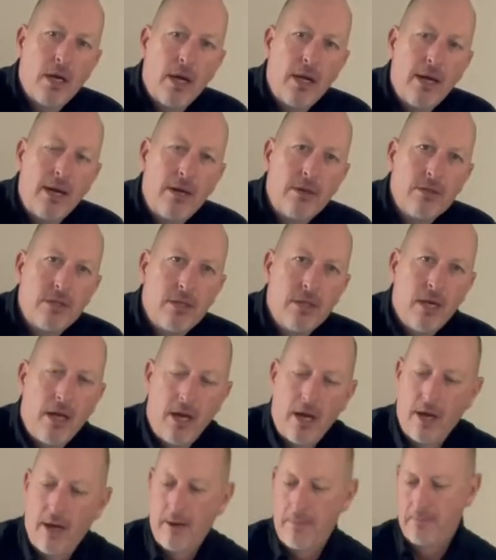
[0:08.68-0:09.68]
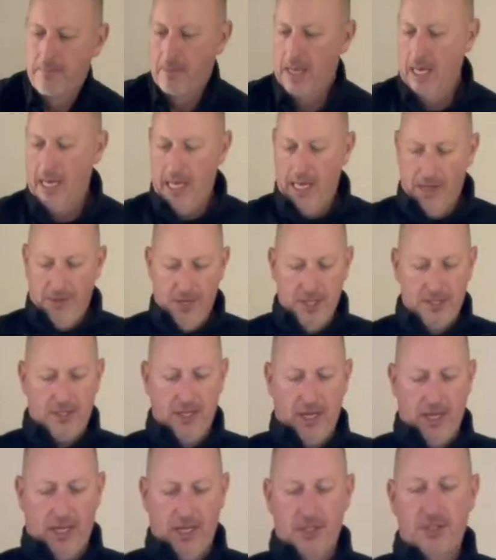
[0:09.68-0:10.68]
cutouts. Um, this
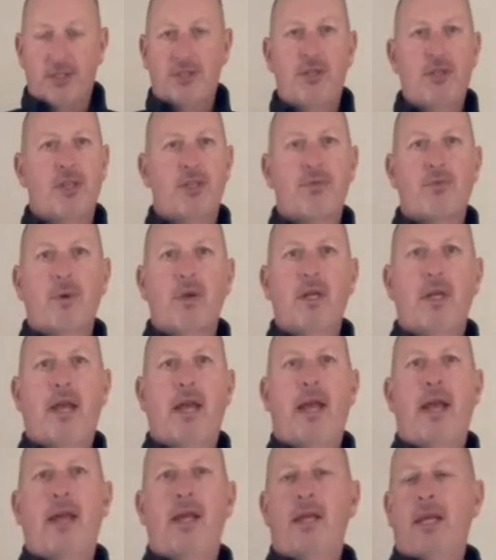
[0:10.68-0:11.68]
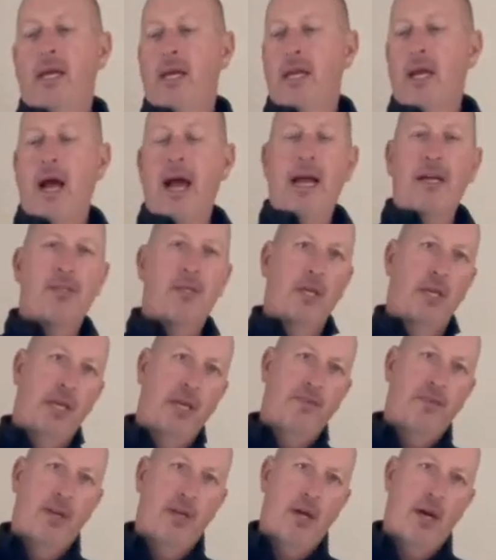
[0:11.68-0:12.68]
thing is just really handy and actually
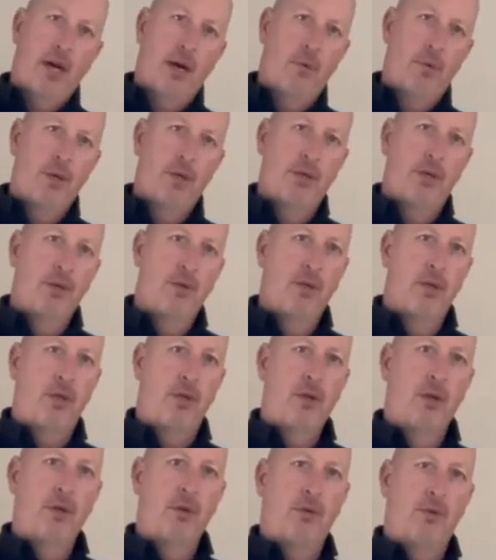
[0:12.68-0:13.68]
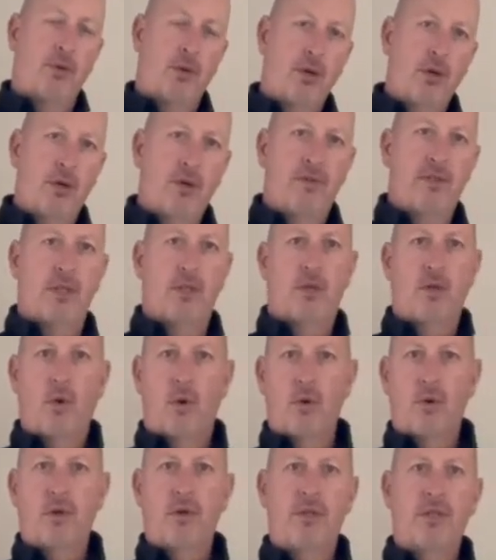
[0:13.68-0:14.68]
even uh, when you're doing grooves and
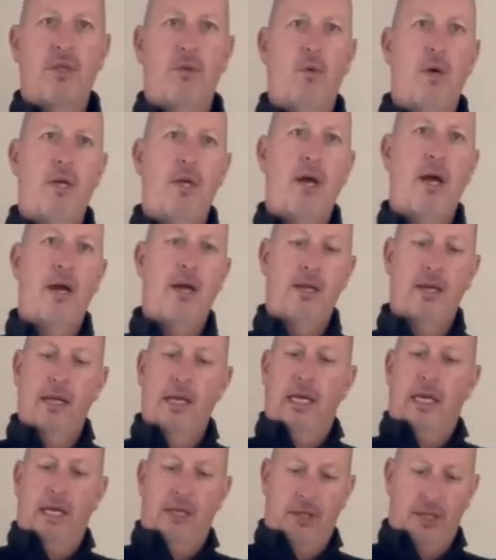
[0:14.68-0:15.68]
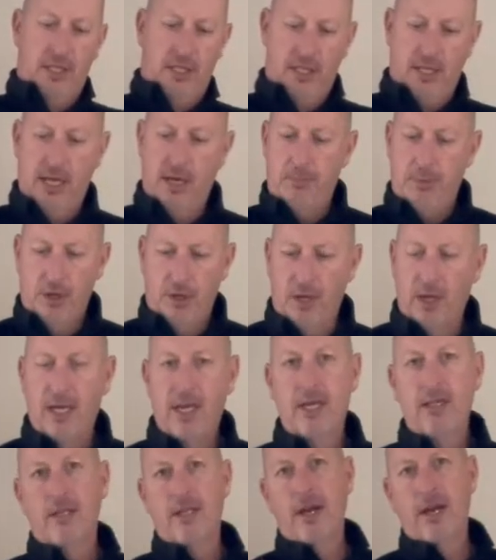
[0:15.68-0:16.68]
corners and whatnot, this tip you can
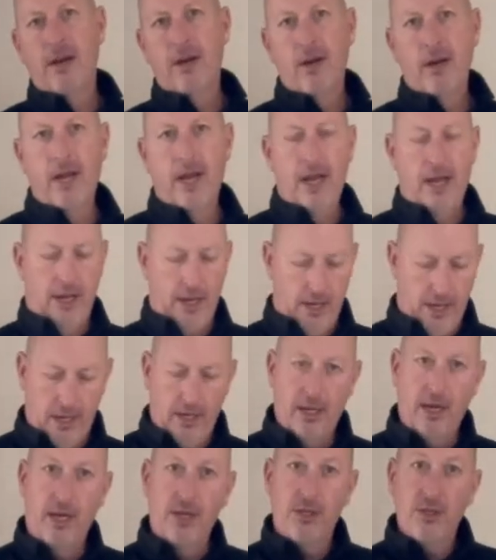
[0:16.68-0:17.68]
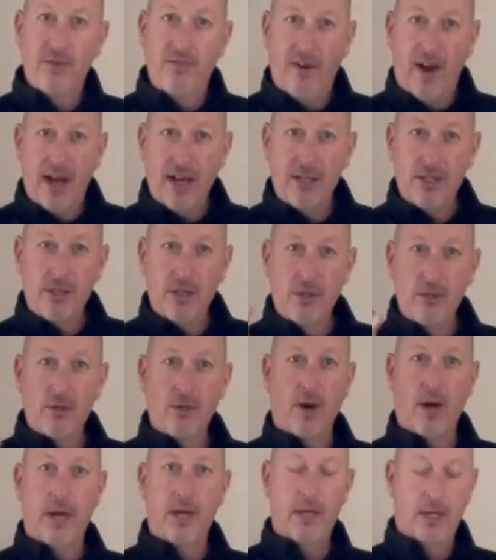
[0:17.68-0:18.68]
get in there and uh, do fine tune
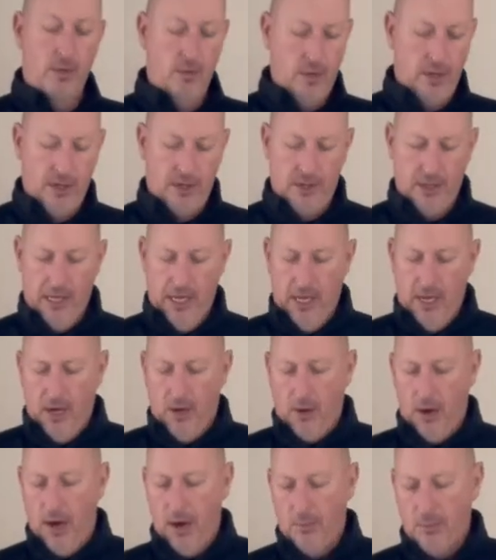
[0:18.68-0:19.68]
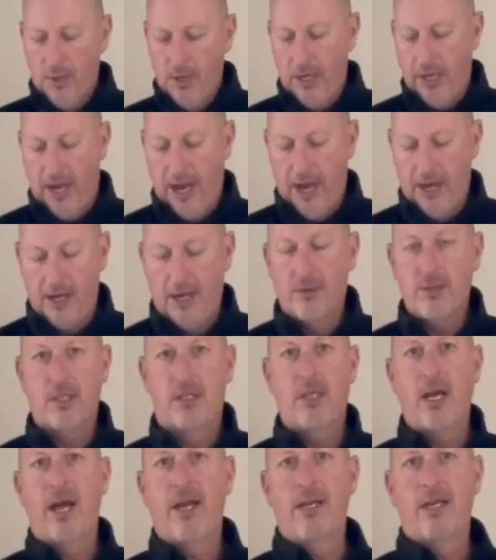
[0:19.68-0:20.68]
grinding with. Um, really handy. I was
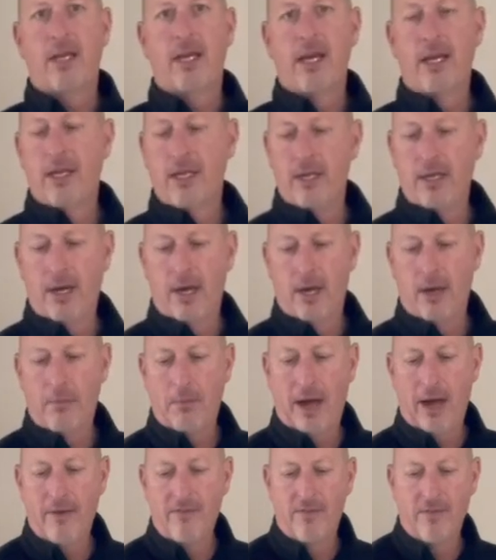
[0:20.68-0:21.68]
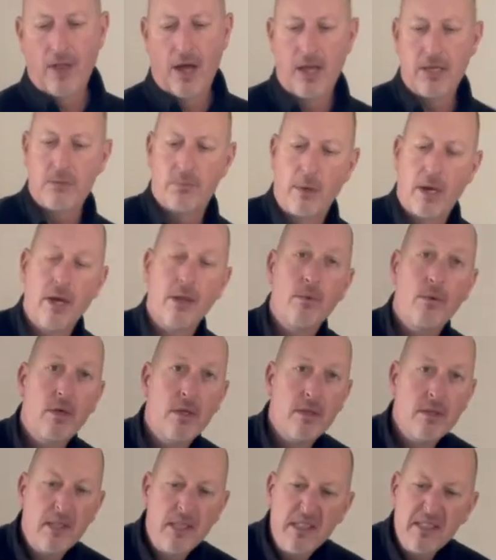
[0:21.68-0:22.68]
excited to get it. Um, I've lost my other
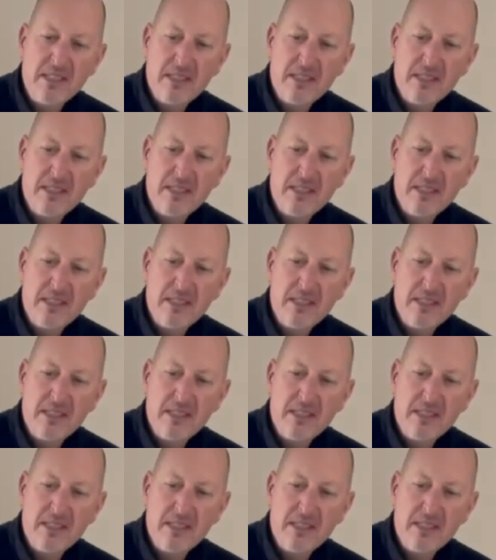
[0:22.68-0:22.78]
one